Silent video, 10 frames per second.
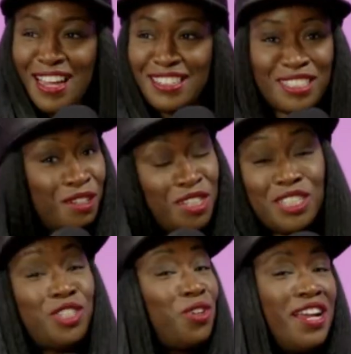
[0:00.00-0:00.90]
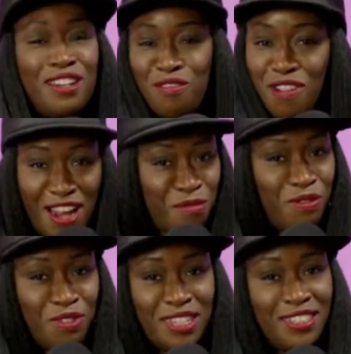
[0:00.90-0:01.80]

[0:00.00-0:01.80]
And so just join the ride with us,